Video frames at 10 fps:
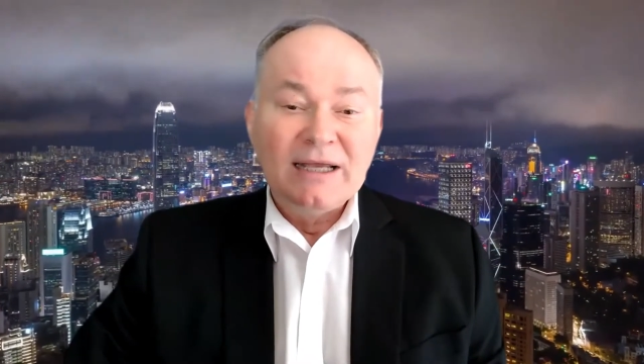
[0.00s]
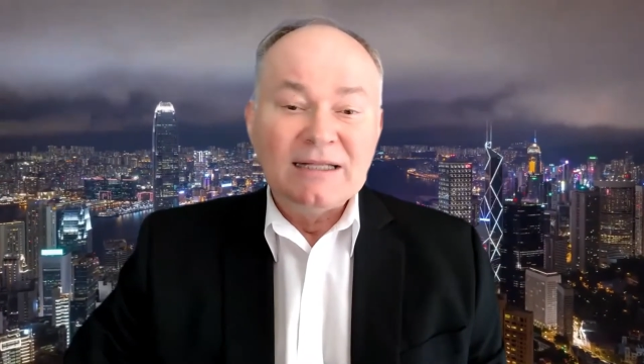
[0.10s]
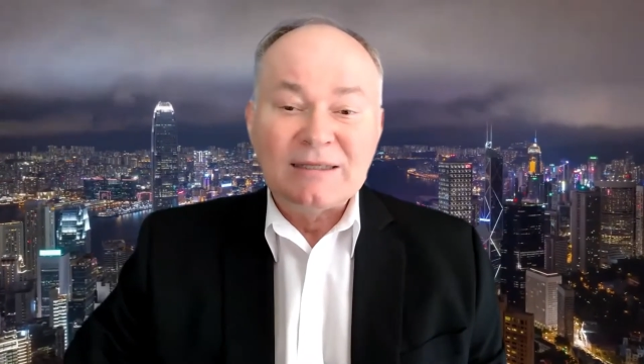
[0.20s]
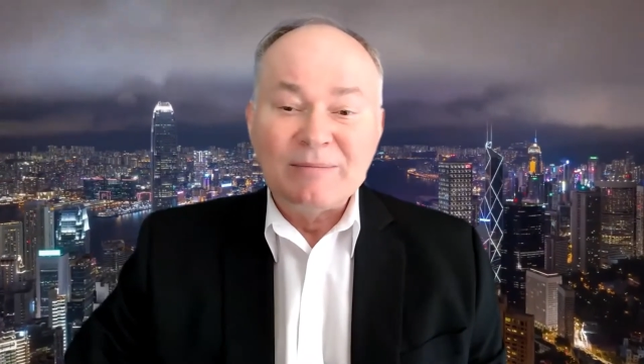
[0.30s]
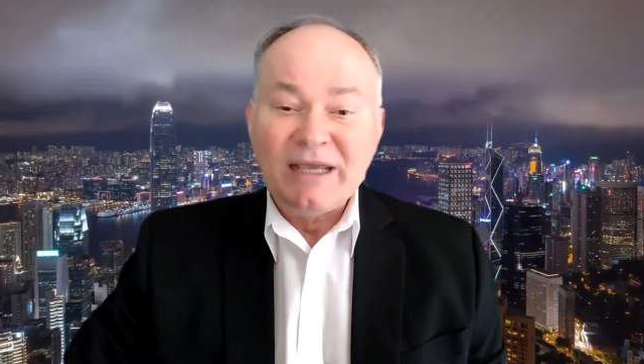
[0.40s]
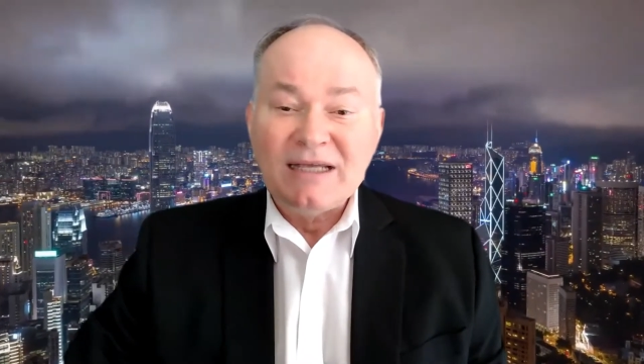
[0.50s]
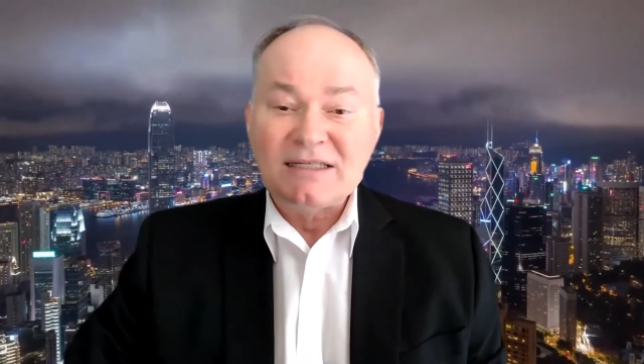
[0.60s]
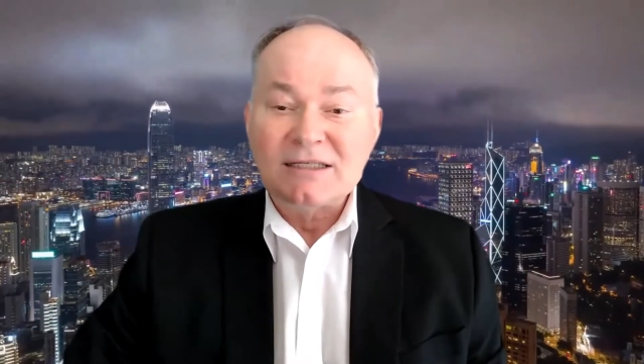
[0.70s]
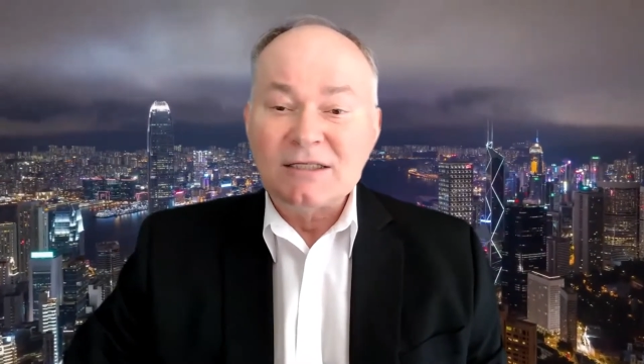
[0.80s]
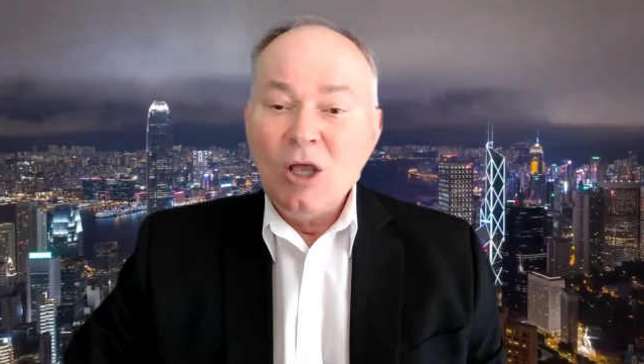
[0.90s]
In some
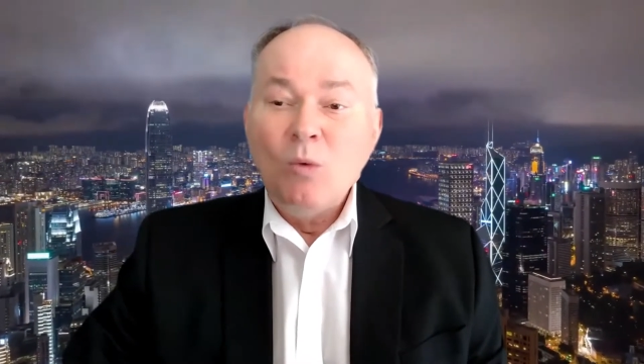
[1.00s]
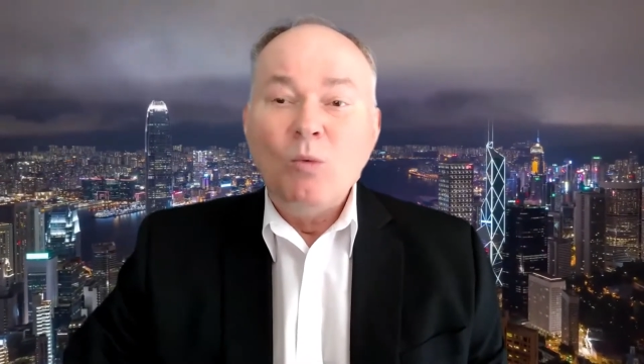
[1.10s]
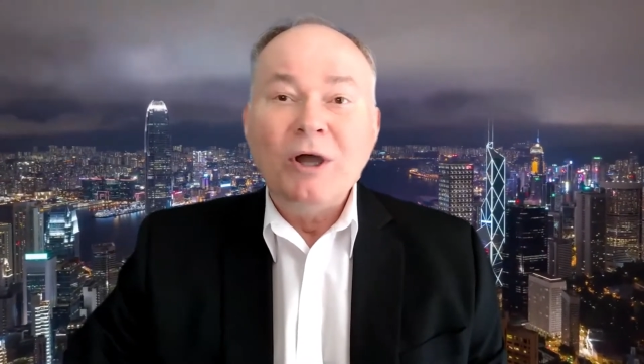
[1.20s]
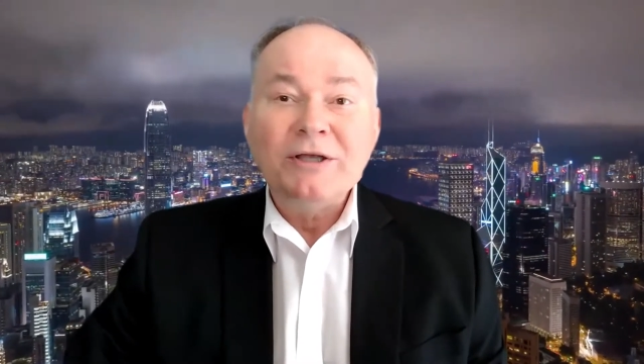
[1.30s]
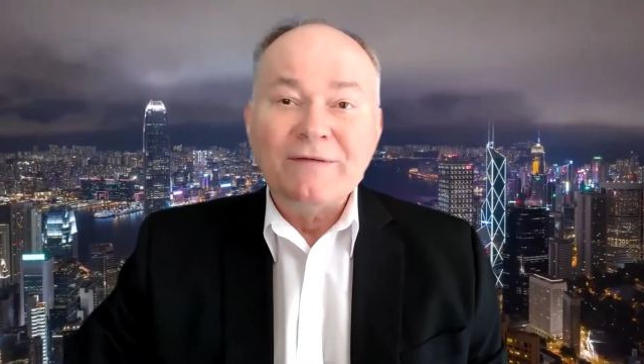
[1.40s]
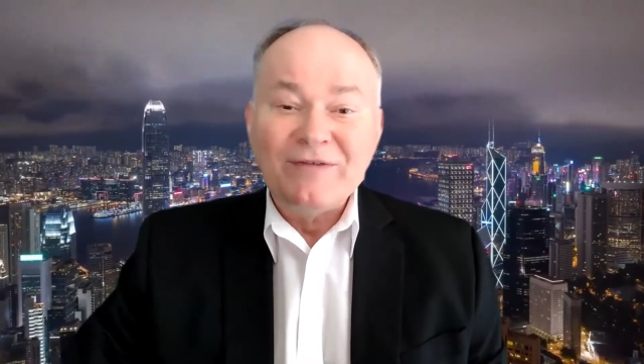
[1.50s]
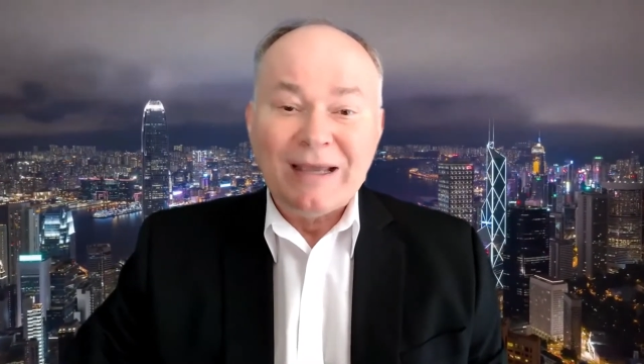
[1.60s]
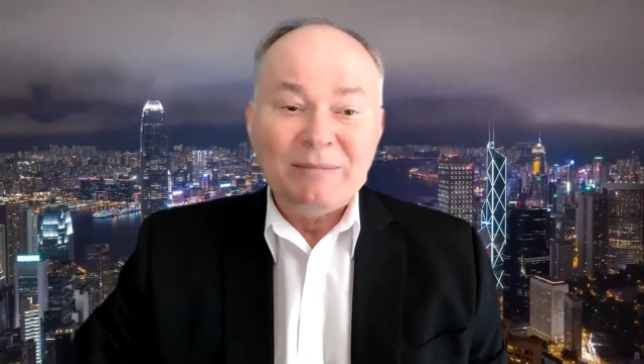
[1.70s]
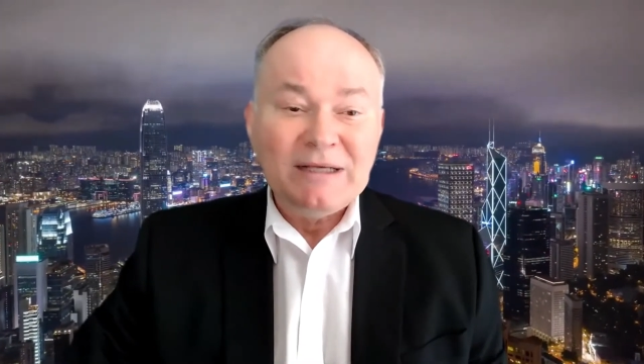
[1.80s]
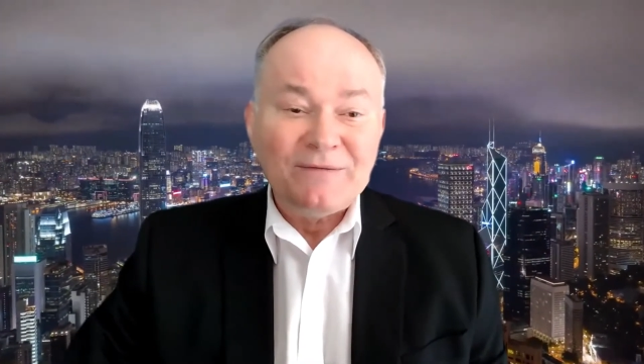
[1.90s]
cases, what your
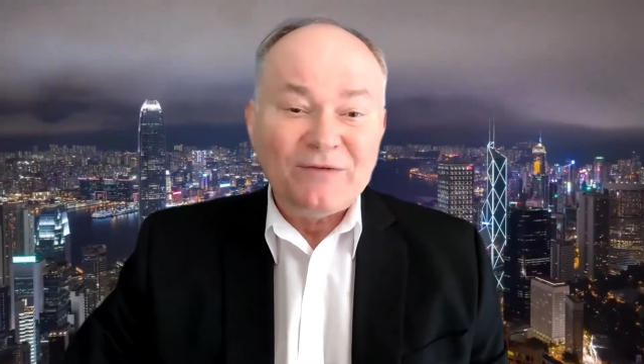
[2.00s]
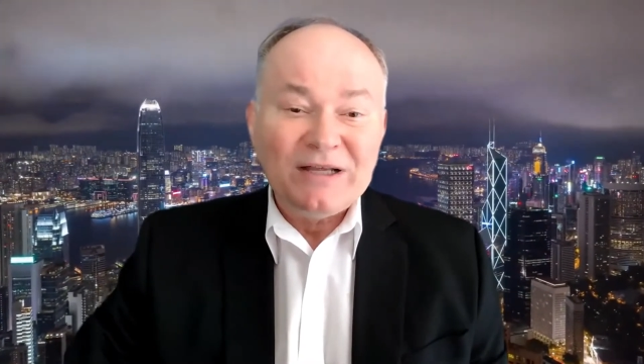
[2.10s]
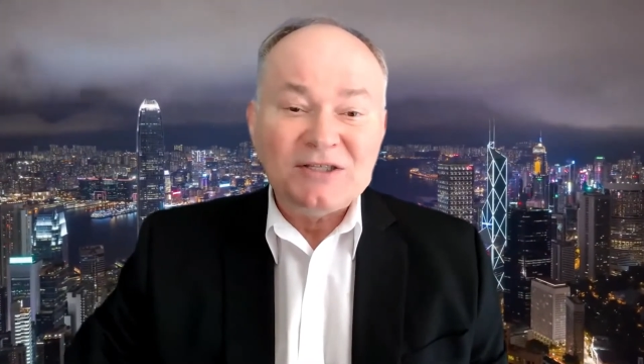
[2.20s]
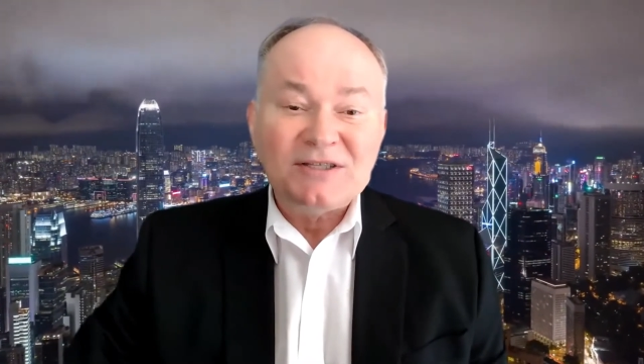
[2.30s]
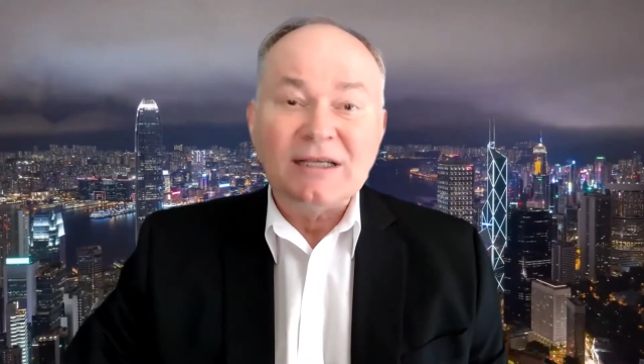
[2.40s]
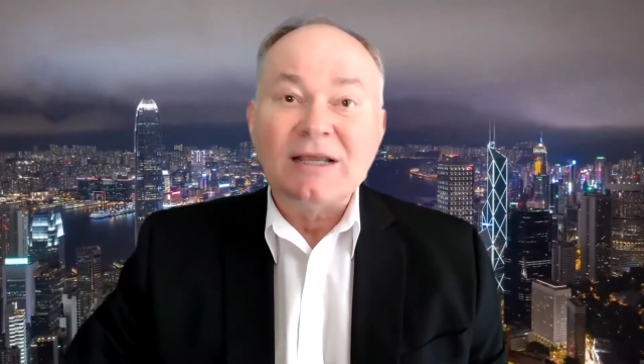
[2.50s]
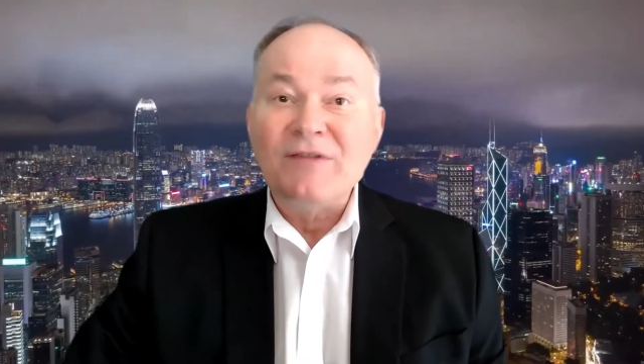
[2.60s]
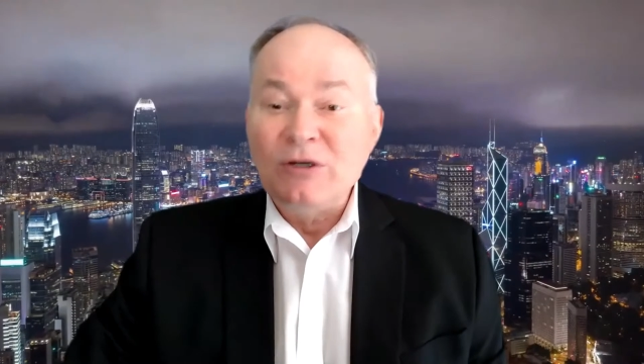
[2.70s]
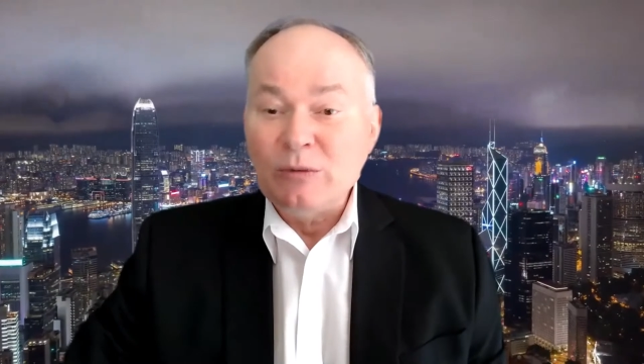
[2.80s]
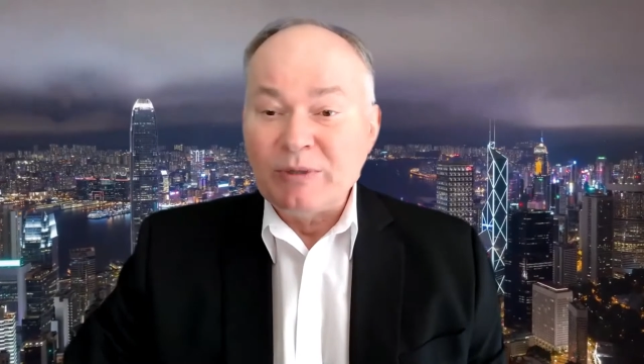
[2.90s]
family and friends think
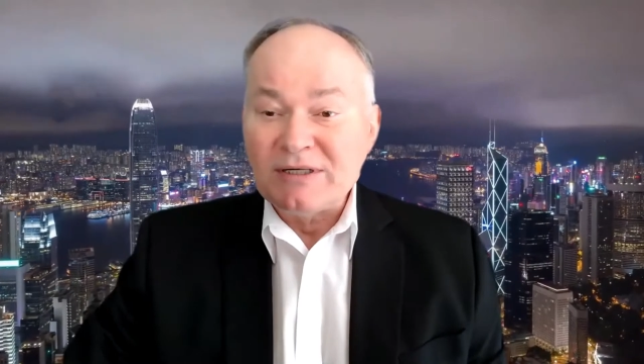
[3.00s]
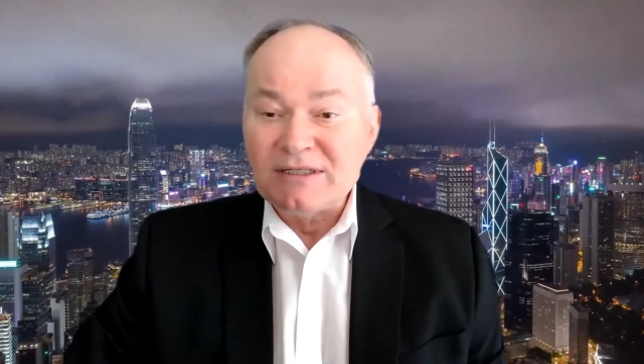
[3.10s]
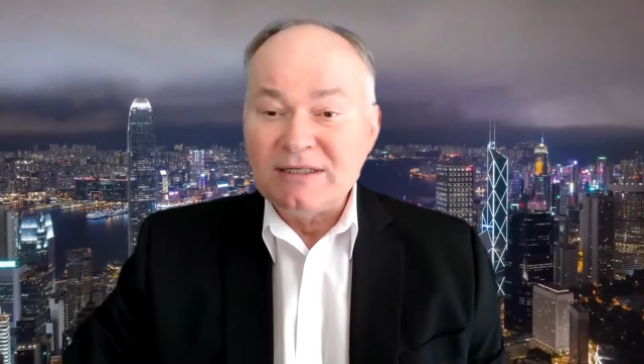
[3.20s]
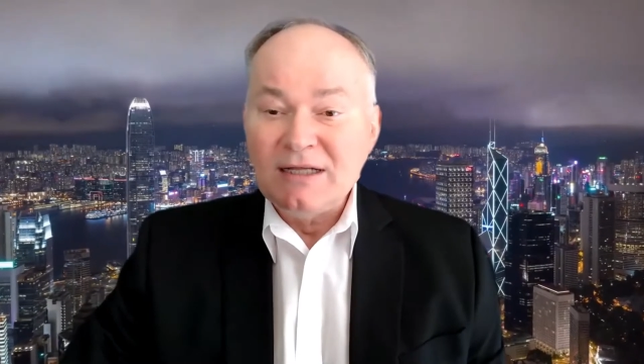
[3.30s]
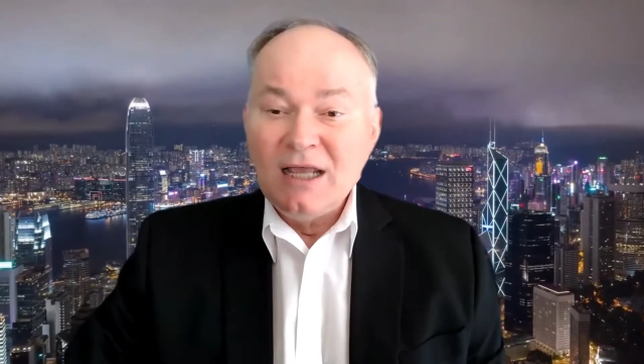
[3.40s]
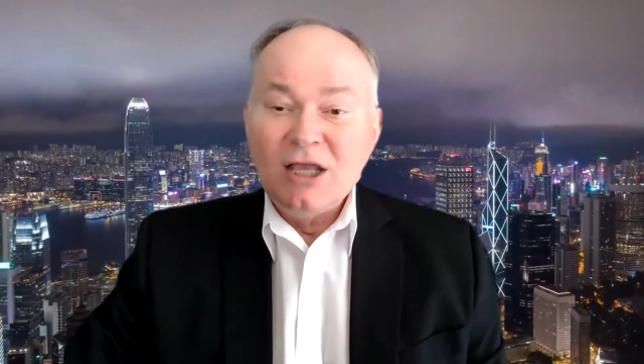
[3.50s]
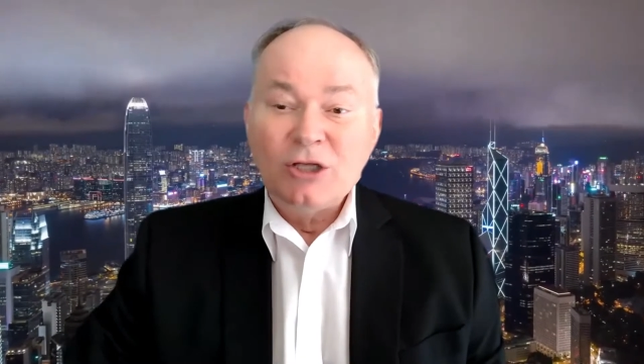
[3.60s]
of the new person